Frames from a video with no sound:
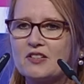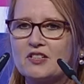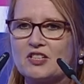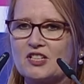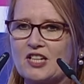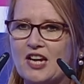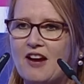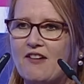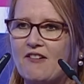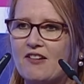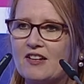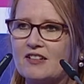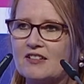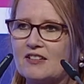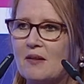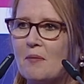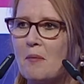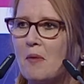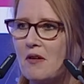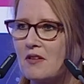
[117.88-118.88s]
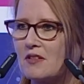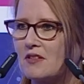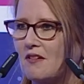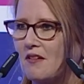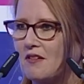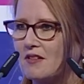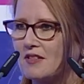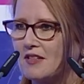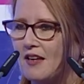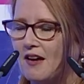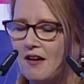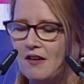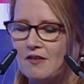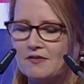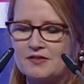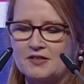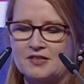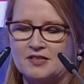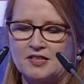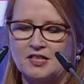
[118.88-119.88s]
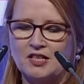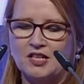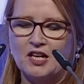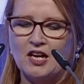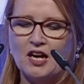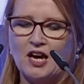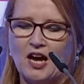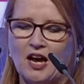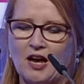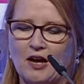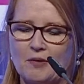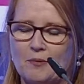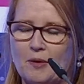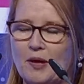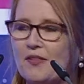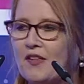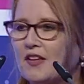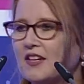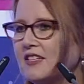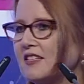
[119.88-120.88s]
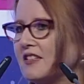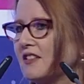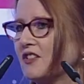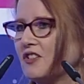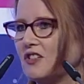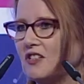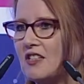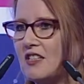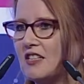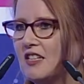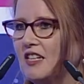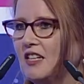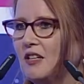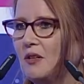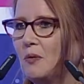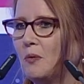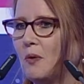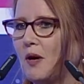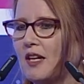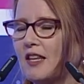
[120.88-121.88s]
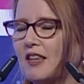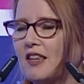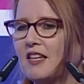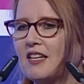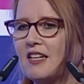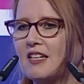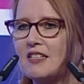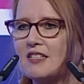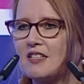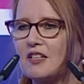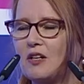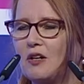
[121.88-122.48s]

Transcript: to share it amongst ourselves. And that isn't just an EU-wide thing, it's a